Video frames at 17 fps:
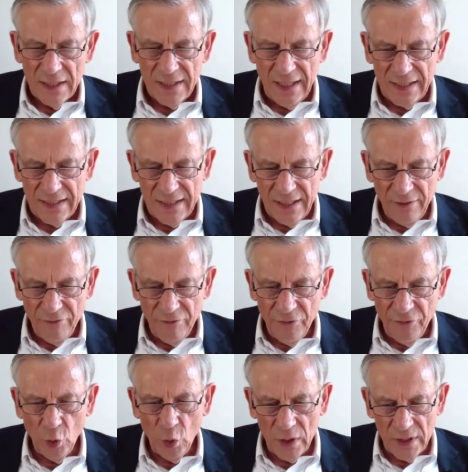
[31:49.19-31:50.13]
that they
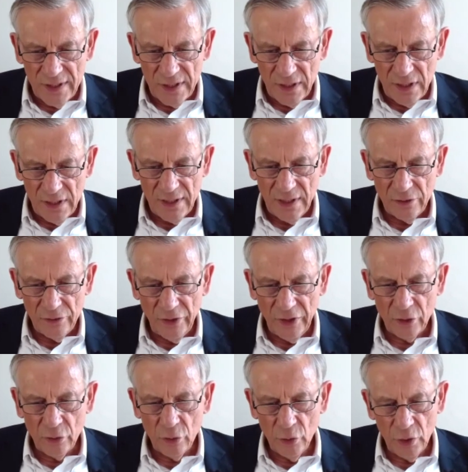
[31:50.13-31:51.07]
focus in their
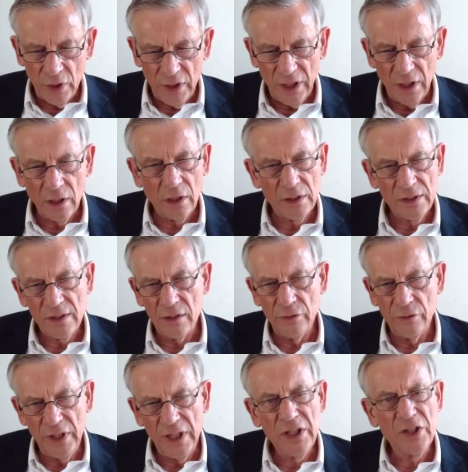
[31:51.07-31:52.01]
recruiting on the
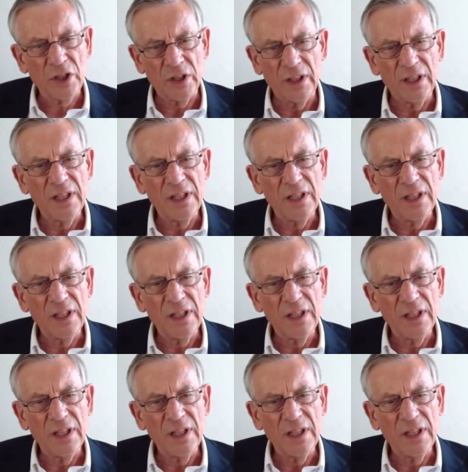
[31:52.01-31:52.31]
region.